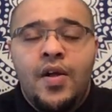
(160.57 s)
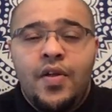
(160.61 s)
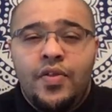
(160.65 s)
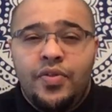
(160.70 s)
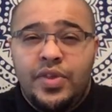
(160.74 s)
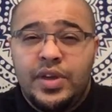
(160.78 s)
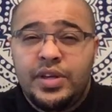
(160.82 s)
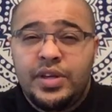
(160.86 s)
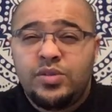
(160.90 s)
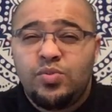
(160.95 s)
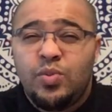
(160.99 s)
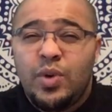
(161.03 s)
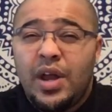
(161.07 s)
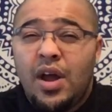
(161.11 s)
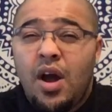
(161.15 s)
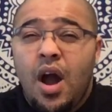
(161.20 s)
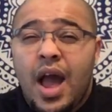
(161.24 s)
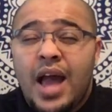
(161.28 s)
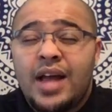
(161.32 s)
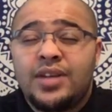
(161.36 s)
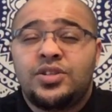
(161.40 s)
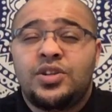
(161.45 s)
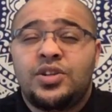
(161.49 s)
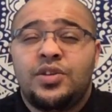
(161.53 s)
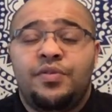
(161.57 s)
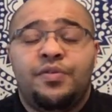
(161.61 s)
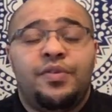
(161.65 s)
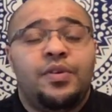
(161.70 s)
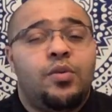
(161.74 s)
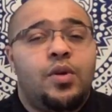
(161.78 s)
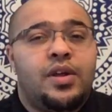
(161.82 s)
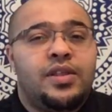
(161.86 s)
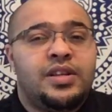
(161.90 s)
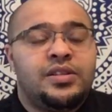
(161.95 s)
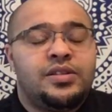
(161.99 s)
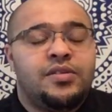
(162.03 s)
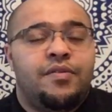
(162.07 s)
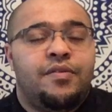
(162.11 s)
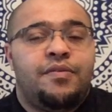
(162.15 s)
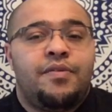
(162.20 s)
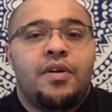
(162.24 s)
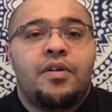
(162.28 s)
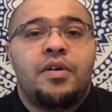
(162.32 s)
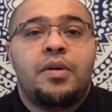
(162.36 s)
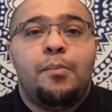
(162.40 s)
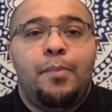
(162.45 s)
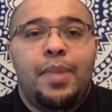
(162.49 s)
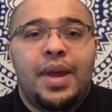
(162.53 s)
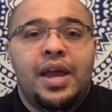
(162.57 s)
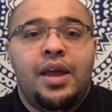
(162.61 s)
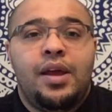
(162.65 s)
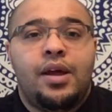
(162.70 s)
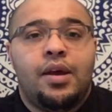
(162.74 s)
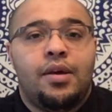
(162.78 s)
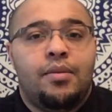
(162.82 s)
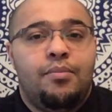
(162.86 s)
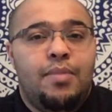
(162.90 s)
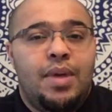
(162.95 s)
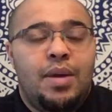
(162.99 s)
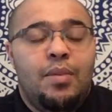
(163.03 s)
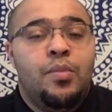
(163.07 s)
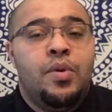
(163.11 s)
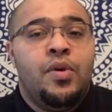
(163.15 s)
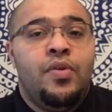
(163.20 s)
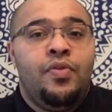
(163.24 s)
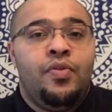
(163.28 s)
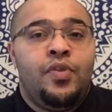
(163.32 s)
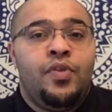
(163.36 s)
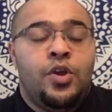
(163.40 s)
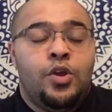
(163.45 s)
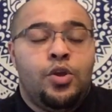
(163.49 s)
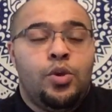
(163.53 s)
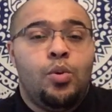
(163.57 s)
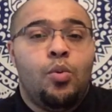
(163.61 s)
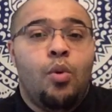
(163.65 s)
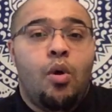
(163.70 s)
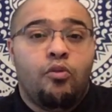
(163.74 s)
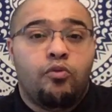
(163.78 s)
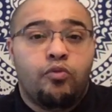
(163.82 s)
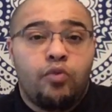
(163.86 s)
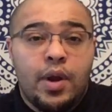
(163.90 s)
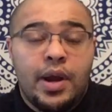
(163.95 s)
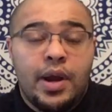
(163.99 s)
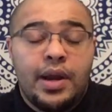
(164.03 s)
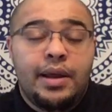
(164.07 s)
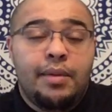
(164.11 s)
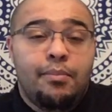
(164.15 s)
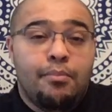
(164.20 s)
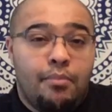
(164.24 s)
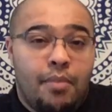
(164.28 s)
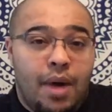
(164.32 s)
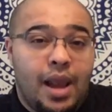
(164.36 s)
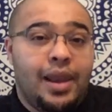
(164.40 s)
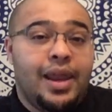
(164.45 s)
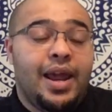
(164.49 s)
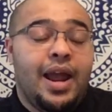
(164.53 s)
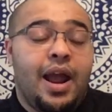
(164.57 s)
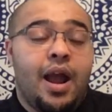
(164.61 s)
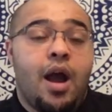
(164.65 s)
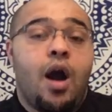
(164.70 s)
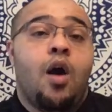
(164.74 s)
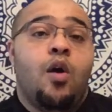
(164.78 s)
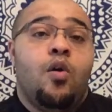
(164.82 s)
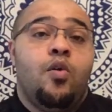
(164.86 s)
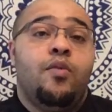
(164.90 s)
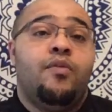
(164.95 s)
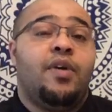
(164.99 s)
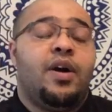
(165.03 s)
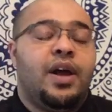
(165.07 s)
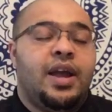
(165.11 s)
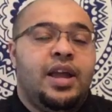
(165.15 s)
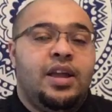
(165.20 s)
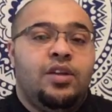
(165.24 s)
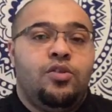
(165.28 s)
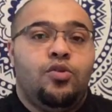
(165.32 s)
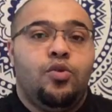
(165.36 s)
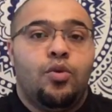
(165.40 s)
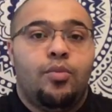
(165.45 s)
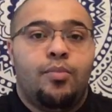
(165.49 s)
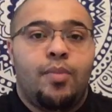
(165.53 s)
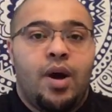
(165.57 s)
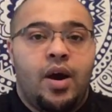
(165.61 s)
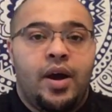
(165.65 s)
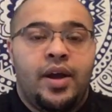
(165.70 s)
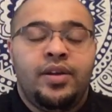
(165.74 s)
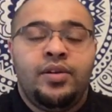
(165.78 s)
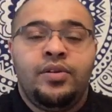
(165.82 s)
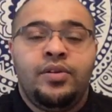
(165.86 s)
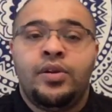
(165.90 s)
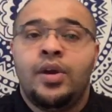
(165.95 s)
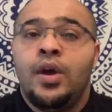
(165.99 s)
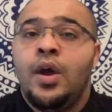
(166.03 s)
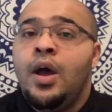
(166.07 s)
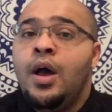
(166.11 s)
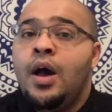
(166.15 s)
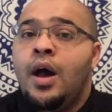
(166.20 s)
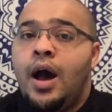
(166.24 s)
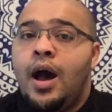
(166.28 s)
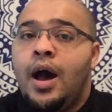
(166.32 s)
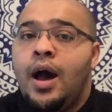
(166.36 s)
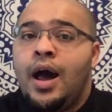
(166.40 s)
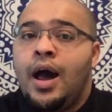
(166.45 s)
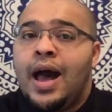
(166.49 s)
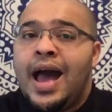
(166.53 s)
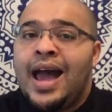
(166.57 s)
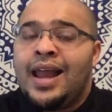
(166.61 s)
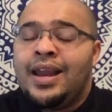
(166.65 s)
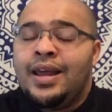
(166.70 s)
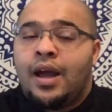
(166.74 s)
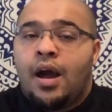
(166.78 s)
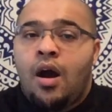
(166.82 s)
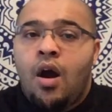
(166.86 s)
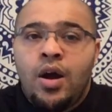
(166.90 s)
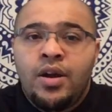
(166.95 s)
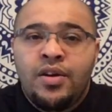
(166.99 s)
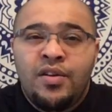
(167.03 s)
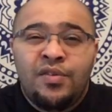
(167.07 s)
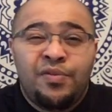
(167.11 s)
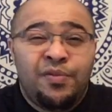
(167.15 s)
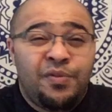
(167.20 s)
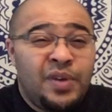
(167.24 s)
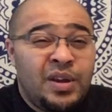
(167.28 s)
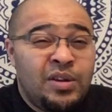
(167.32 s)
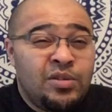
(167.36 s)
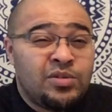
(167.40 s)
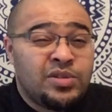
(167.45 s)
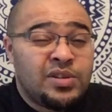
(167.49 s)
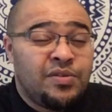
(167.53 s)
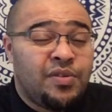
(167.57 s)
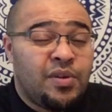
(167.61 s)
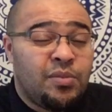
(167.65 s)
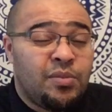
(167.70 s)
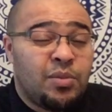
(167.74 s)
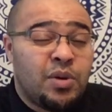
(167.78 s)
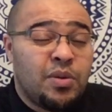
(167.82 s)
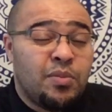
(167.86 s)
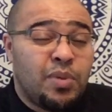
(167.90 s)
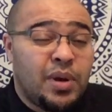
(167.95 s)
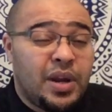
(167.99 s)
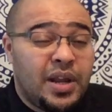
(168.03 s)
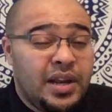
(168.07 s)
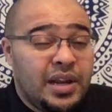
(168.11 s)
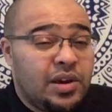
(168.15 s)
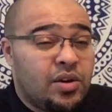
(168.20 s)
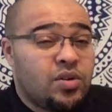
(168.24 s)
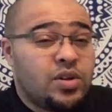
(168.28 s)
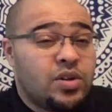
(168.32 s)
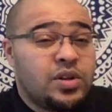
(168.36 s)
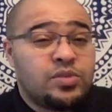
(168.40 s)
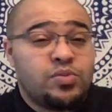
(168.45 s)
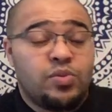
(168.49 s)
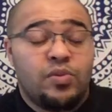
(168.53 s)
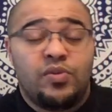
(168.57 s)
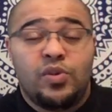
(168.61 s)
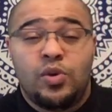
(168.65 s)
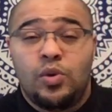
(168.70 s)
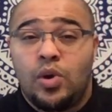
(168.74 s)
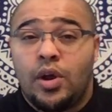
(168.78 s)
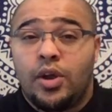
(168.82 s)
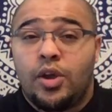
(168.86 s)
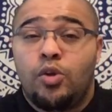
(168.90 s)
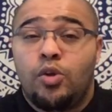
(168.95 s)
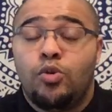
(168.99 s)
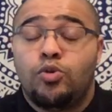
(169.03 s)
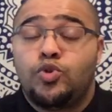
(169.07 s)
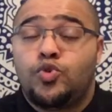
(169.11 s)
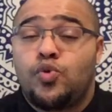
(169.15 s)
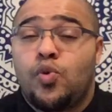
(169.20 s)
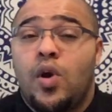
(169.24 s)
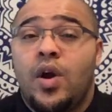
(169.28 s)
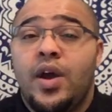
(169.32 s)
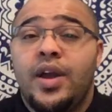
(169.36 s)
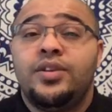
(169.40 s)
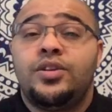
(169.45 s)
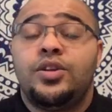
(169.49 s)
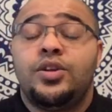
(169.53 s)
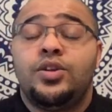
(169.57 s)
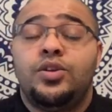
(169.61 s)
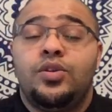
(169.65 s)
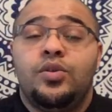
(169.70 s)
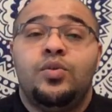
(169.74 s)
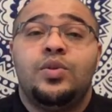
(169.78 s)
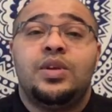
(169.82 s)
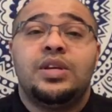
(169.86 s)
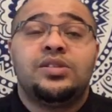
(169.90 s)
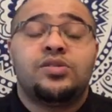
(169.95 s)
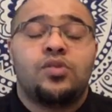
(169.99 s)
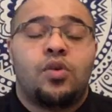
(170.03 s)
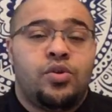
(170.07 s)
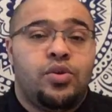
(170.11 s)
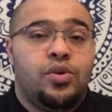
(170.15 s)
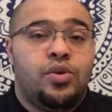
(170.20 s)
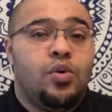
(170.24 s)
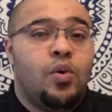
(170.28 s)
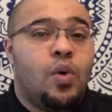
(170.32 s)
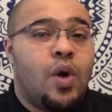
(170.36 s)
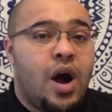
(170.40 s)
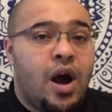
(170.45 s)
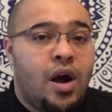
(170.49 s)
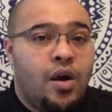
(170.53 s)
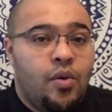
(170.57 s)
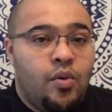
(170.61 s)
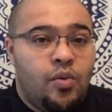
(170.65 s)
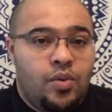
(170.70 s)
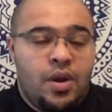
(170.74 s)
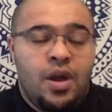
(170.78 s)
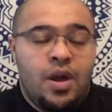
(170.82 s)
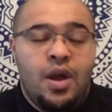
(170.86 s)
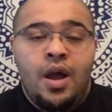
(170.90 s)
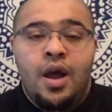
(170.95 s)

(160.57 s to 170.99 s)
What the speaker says: This week, I actually feel like there's a very big commitment that you are really mulling over in your mind. And it kind of feels, if I'm completely honest with you, like you're trying to do this on your own.